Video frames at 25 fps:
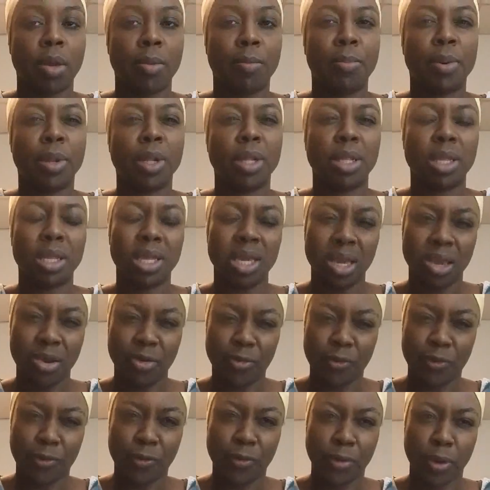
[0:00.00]

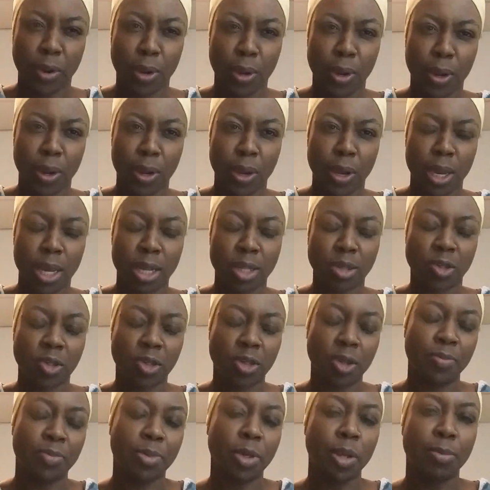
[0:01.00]
belief in
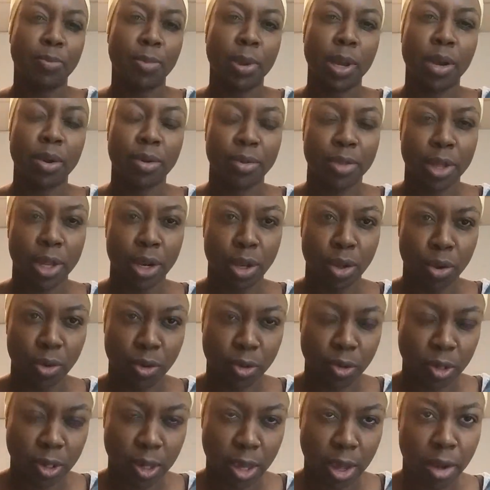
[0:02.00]
something bigger than
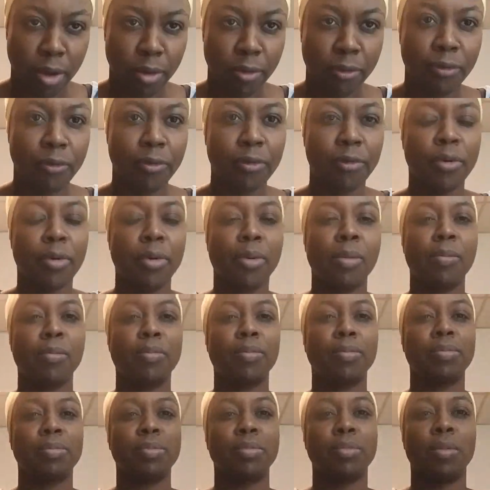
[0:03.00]
yourself,
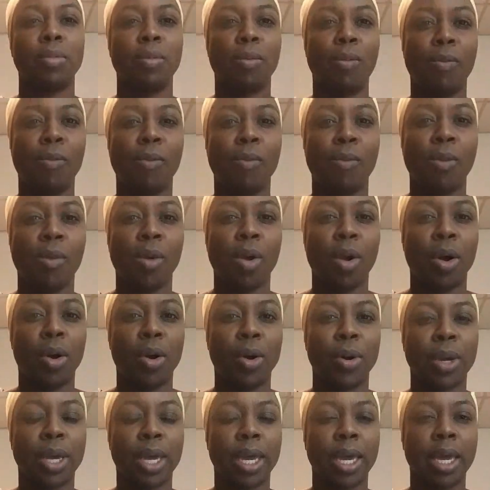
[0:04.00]

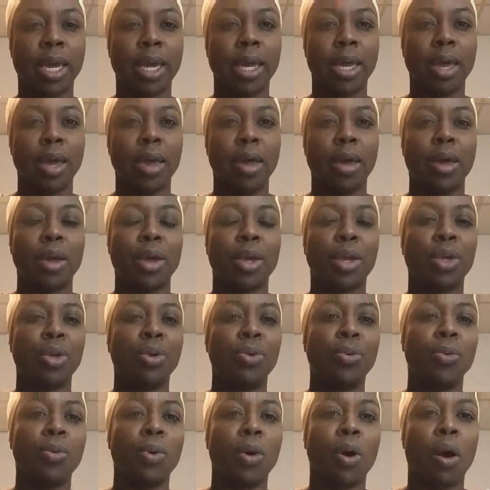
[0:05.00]
okay,
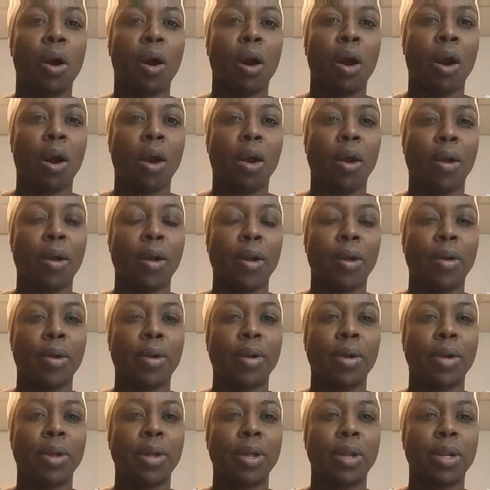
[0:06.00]
you are
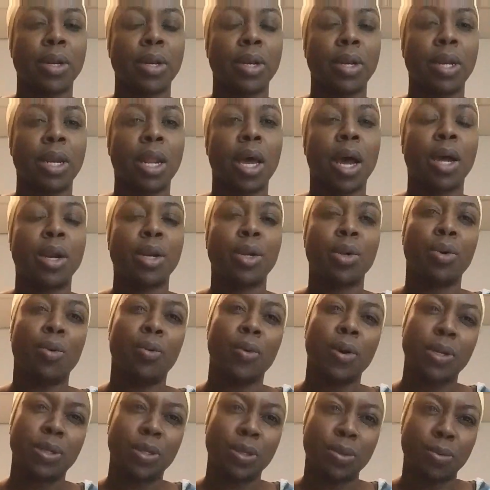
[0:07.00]
not
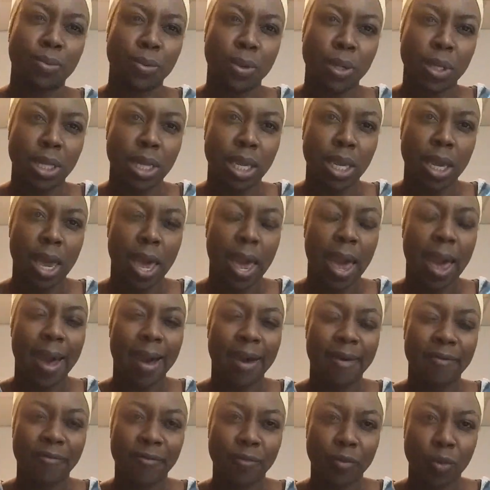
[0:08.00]
going to really
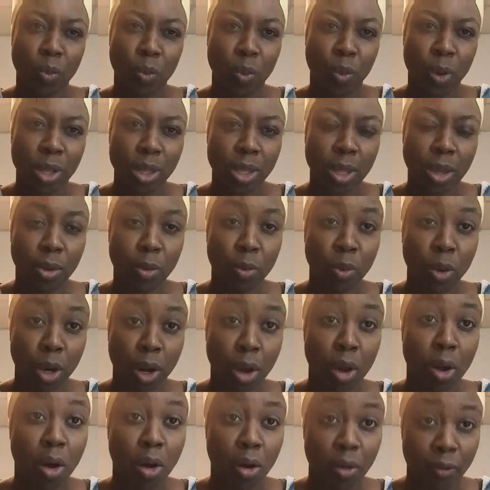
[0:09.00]
have what they would
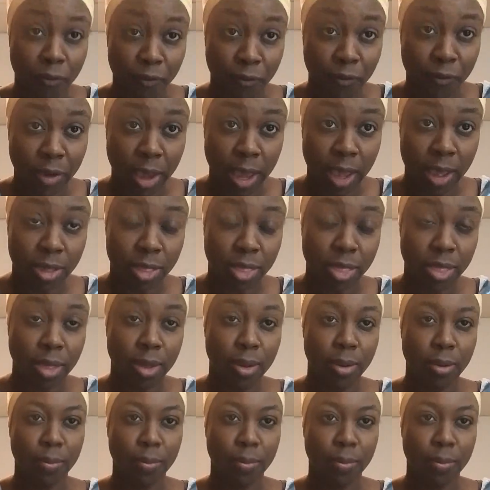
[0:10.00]
call faith,